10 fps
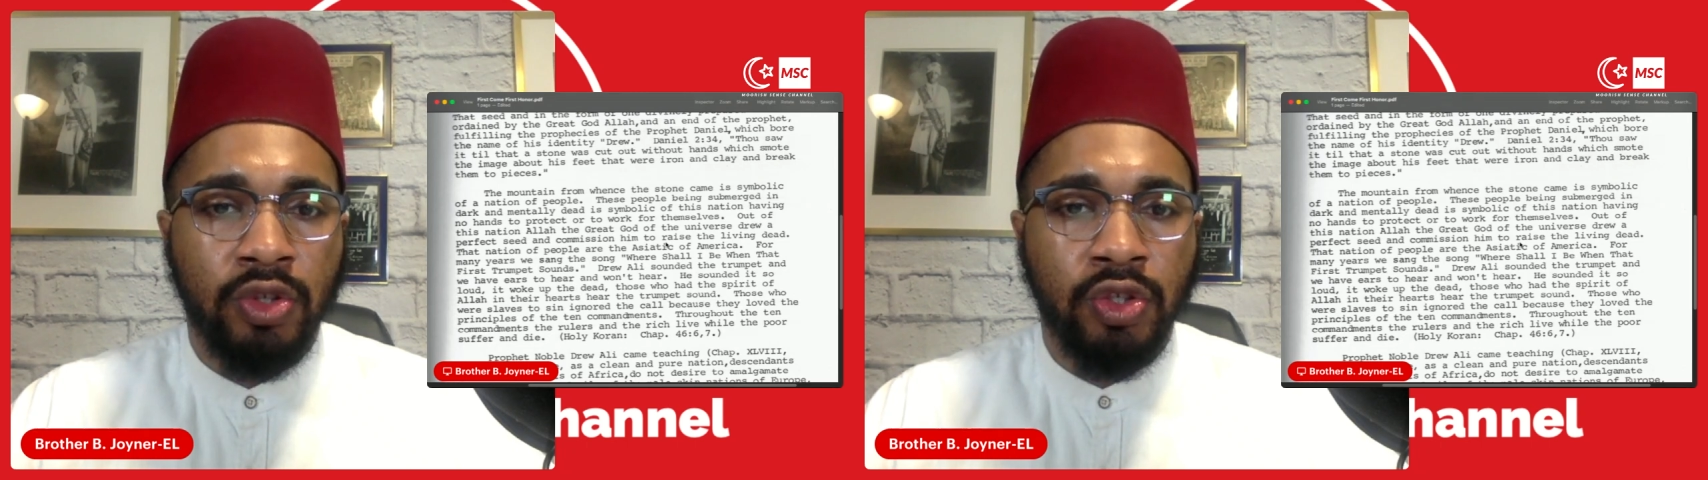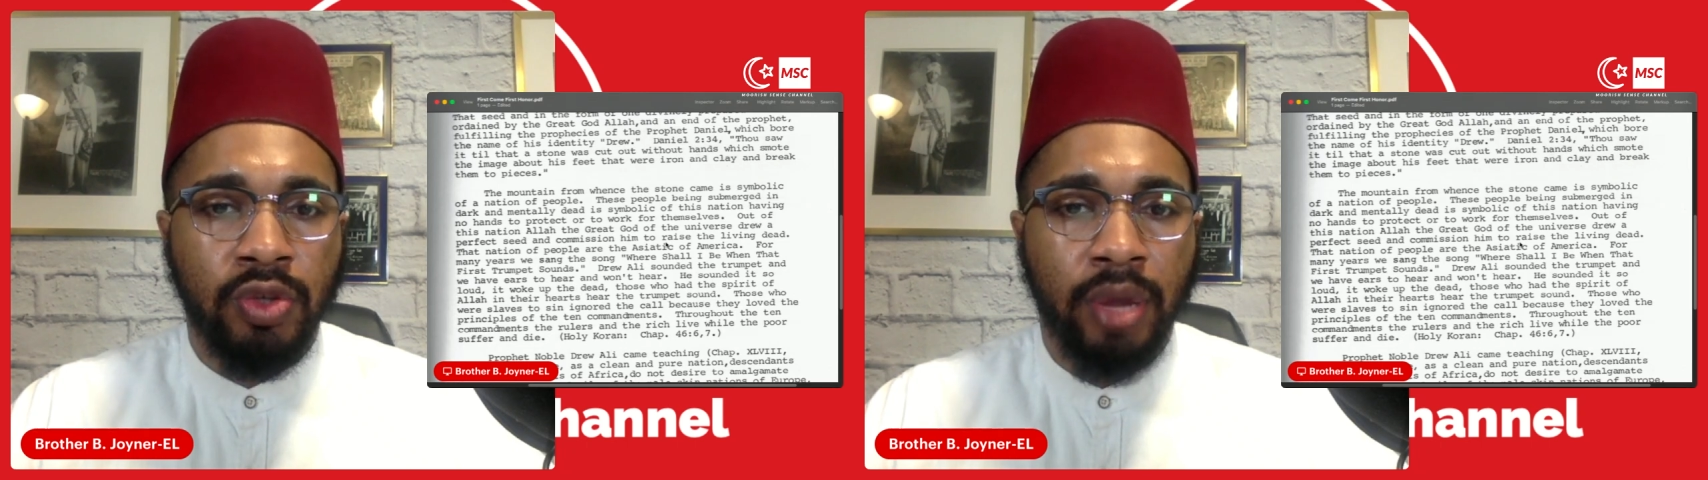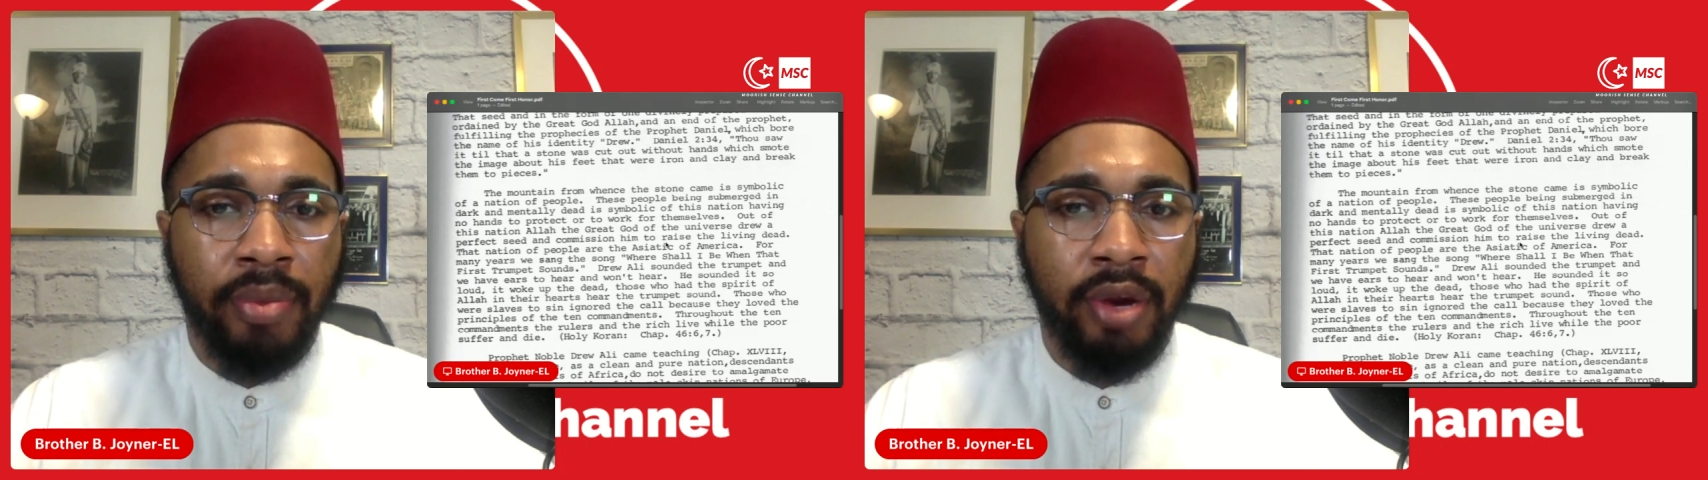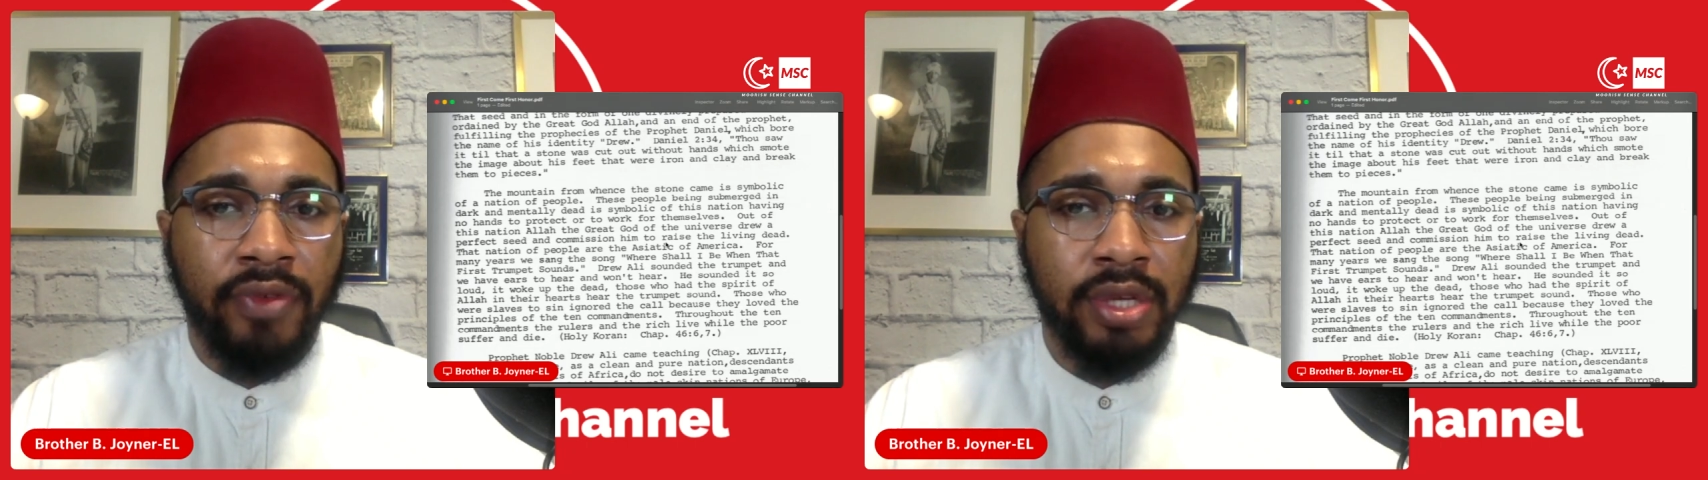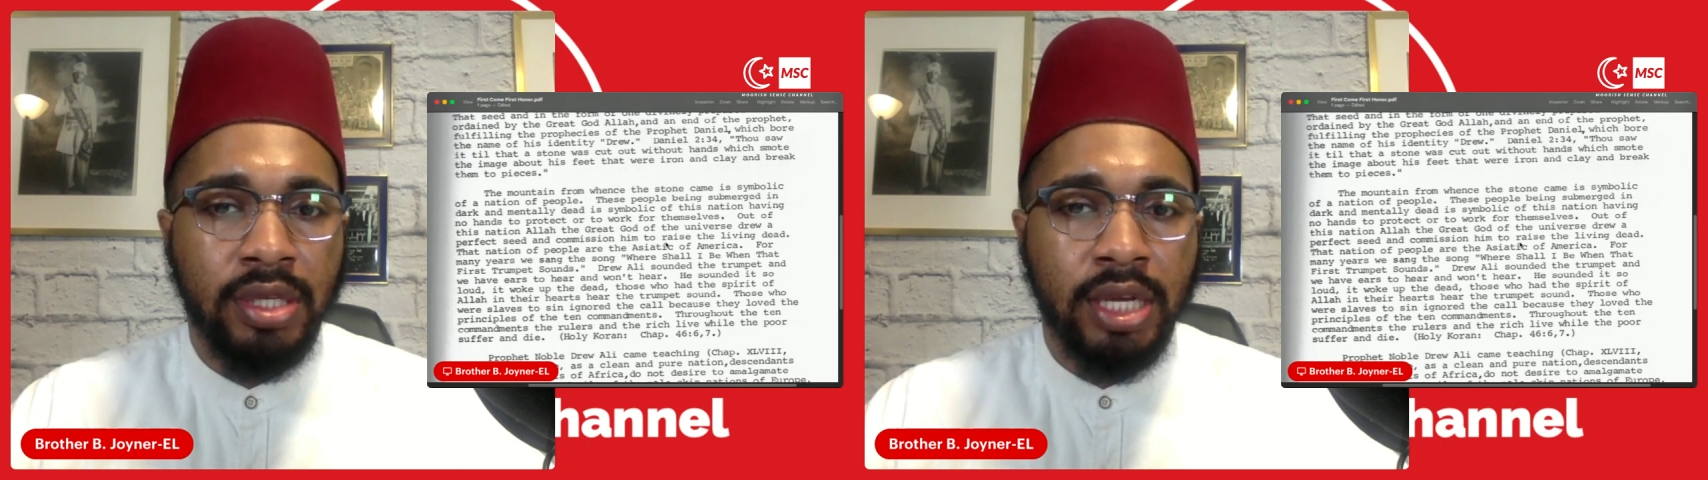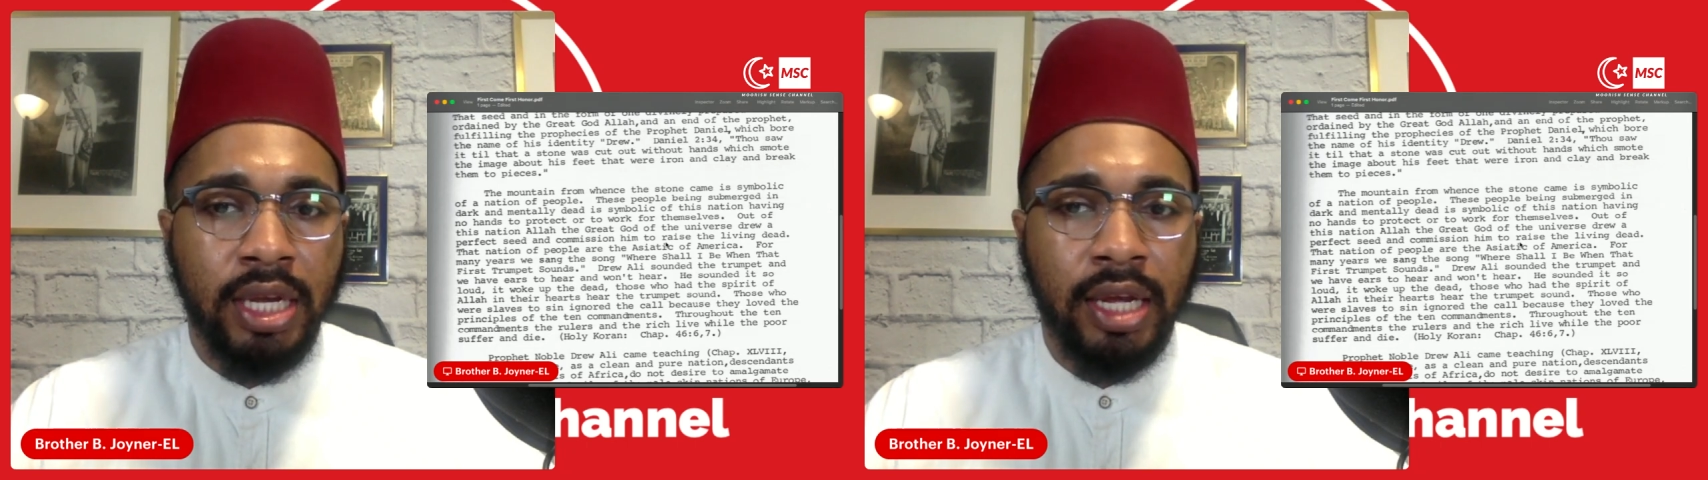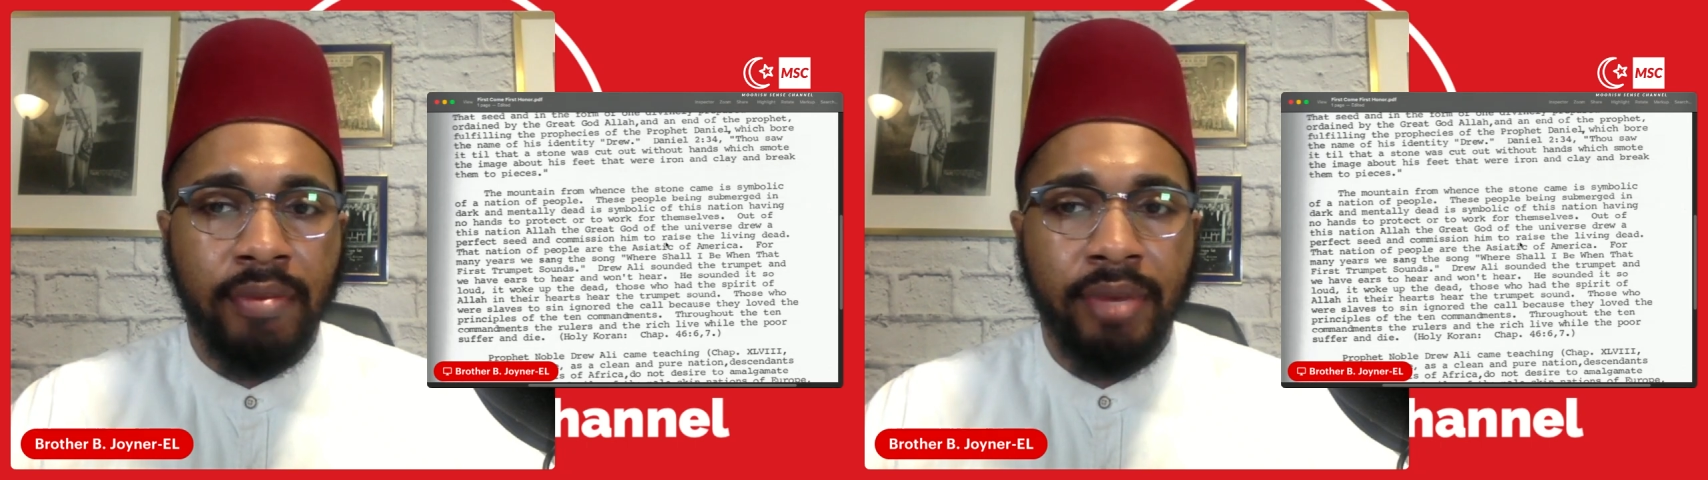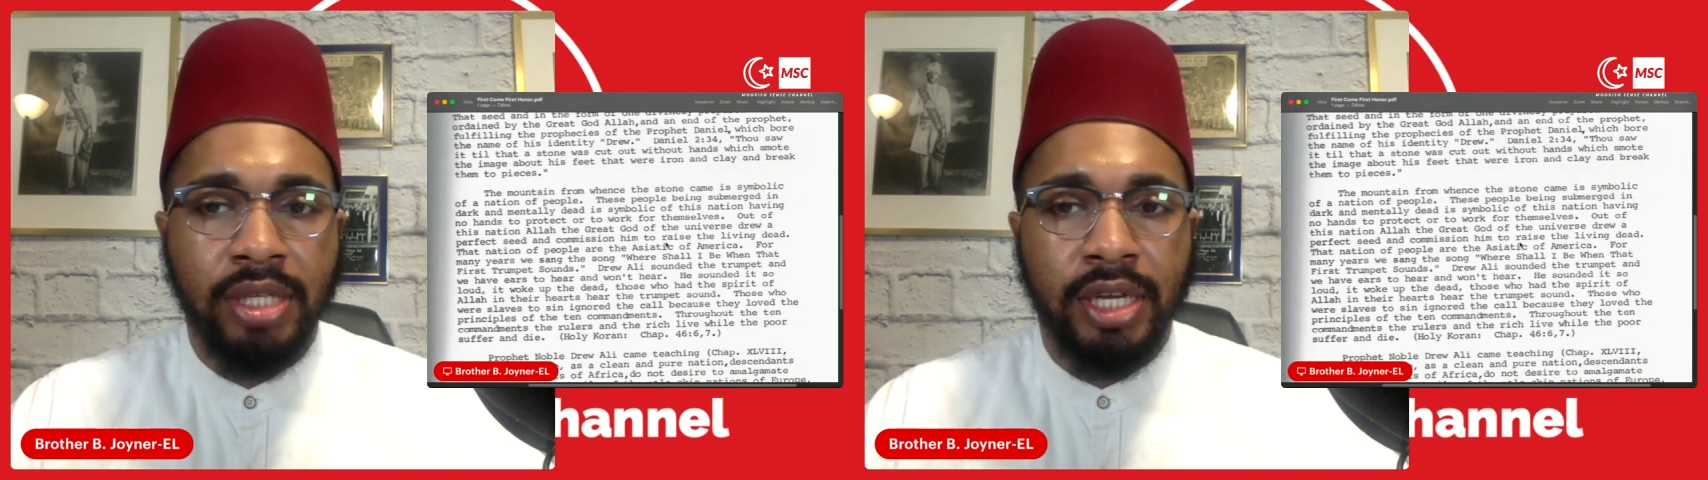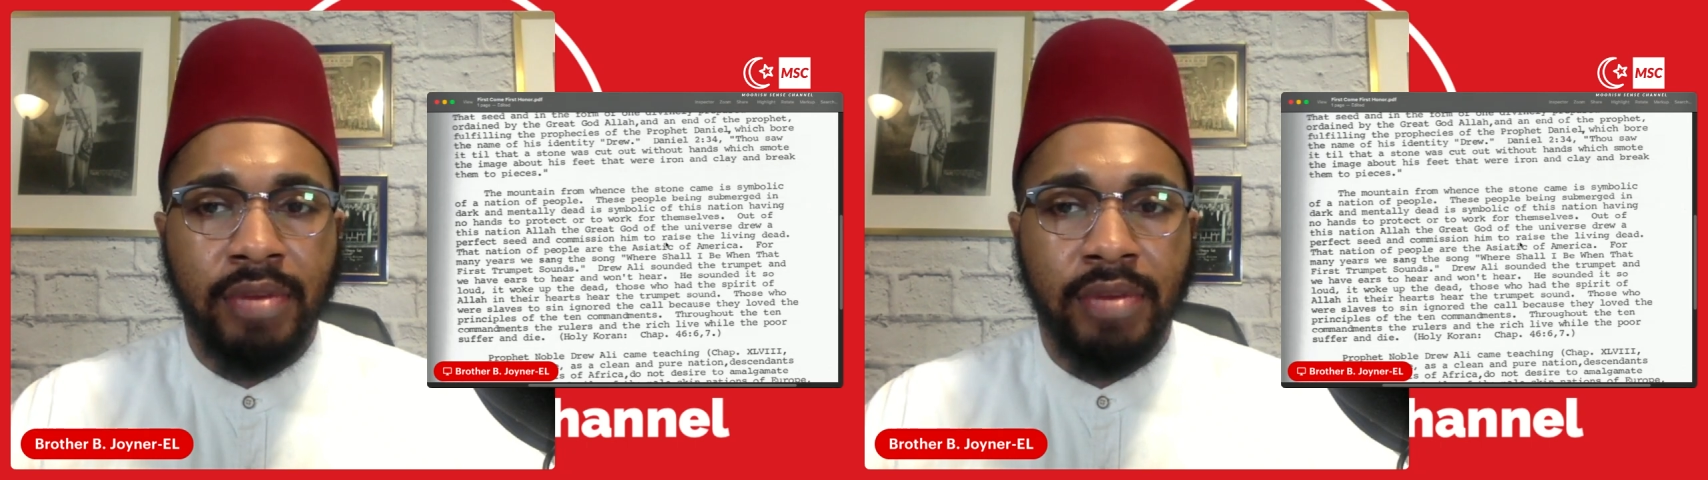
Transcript: drew a perfect seed and commissioned